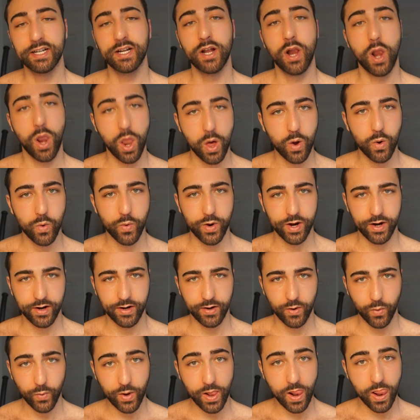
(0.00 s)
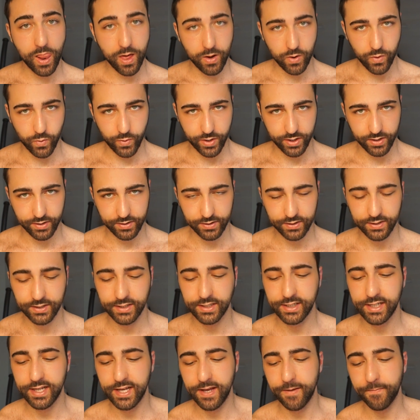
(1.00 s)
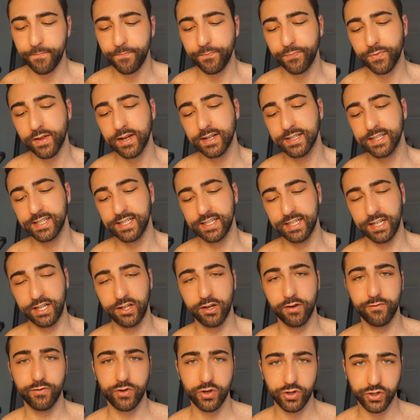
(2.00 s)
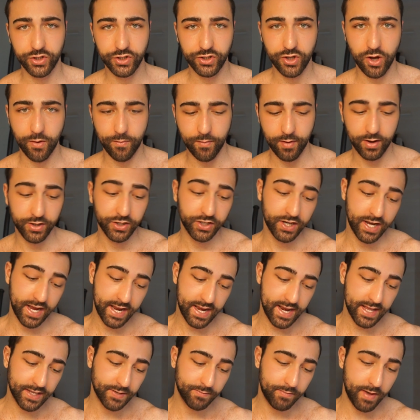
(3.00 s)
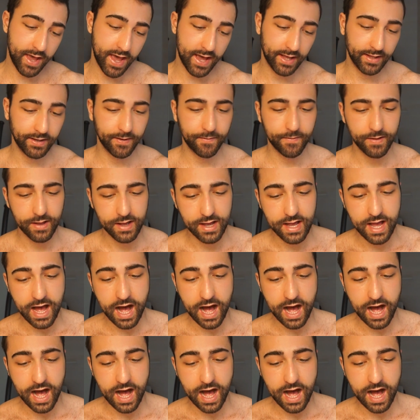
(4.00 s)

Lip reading: will lower the acidity of your stomach, and that's bad.